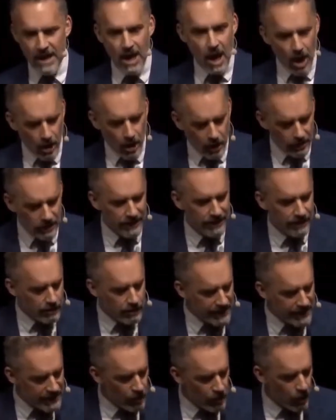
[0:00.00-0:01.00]
are
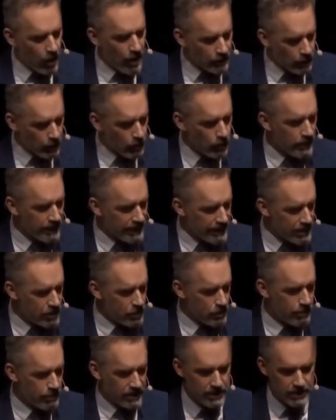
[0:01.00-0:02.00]
clearly not only
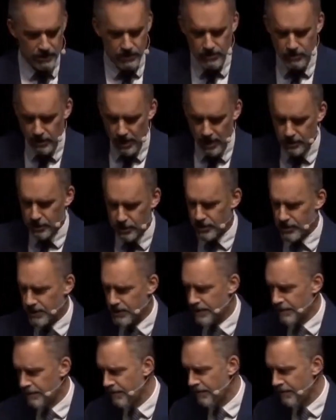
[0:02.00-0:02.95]
human constructions.